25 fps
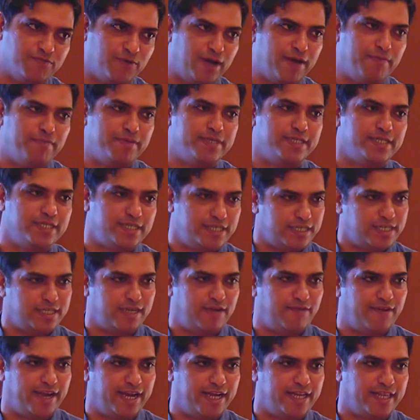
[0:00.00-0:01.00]
Why businesses
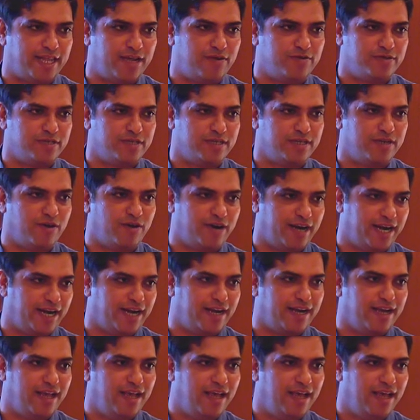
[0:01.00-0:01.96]
have 8,000 or 8